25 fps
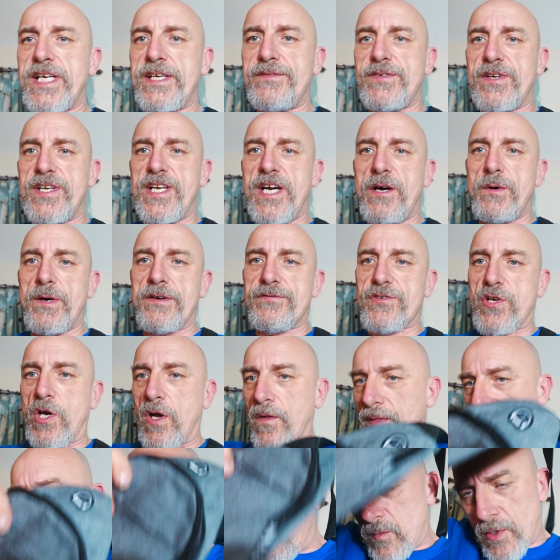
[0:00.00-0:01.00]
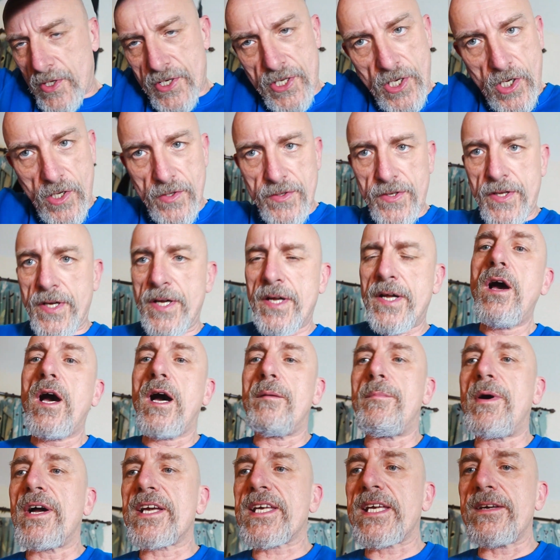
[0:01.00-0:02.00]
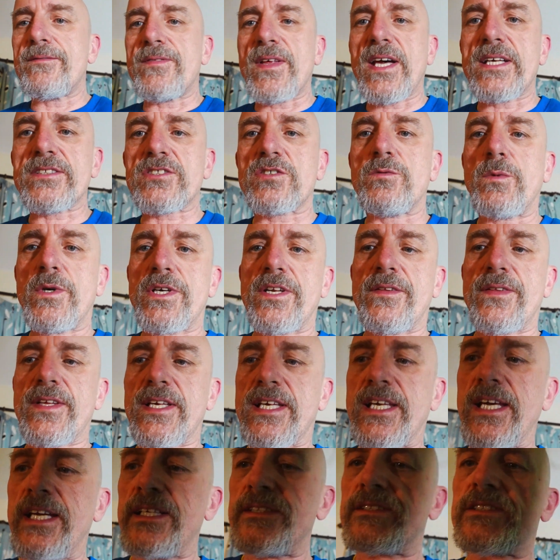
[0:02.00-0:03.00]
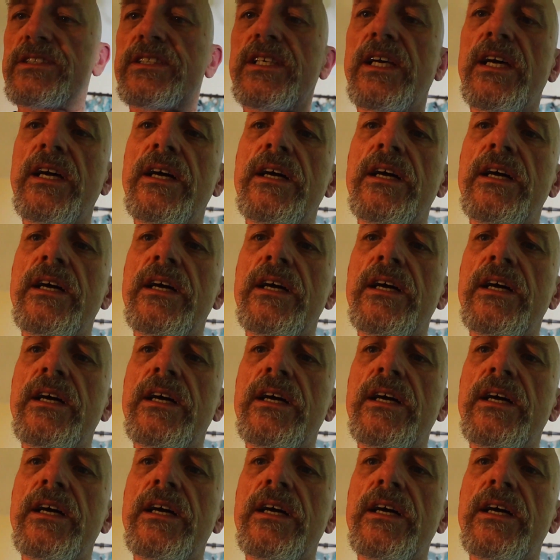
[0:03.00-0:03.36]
even know I've got that one on. I might give that to one of the kids.